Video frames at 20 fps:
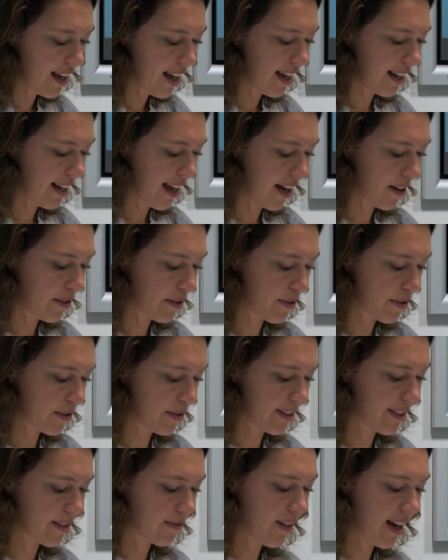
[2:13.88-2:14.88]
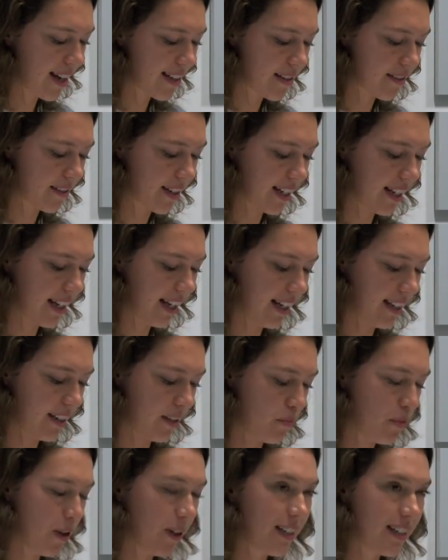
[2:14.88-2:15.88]
and how through its rhetoric
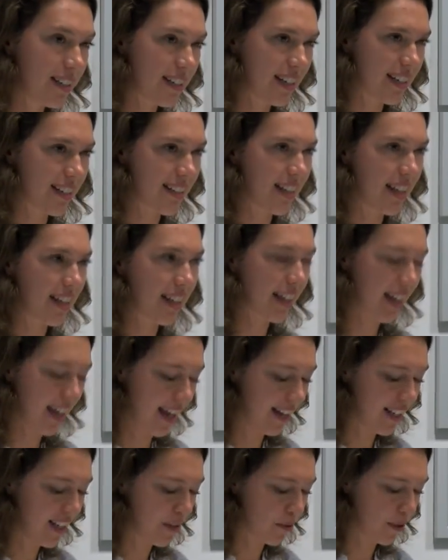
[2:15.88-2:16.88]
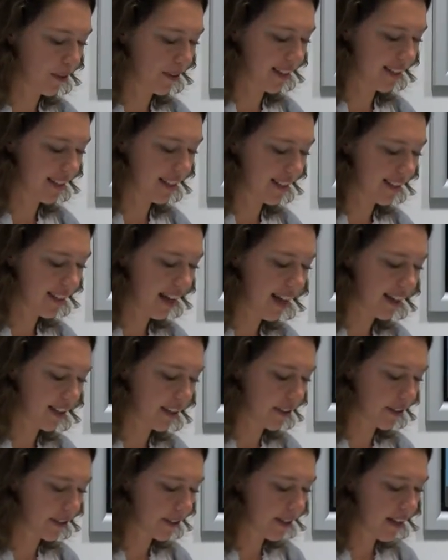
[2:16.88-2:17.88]
and policies like El Libro
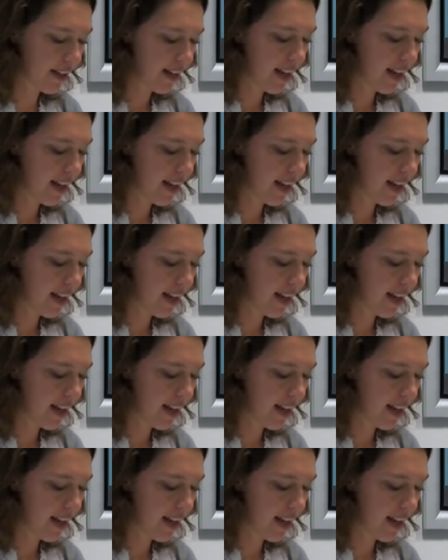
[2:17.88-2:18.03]
Necesario,